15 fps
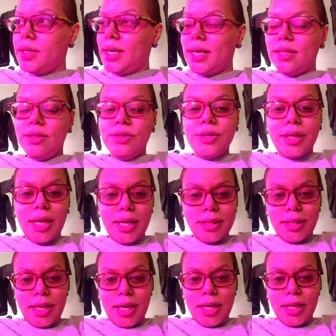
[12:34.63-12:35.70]
I look
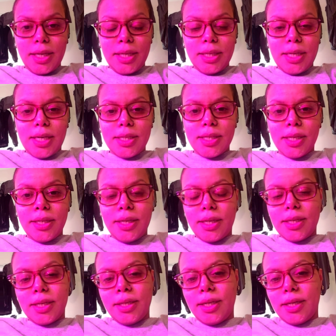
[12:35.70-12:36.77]
at that and
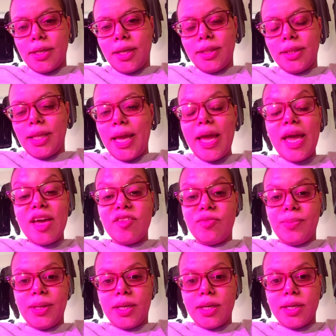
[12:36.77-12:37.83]
I laugh
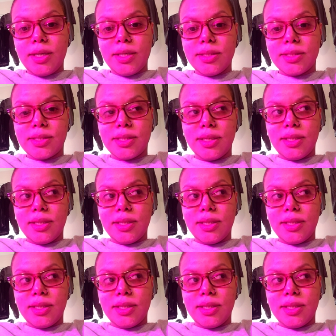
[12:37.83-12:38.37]
because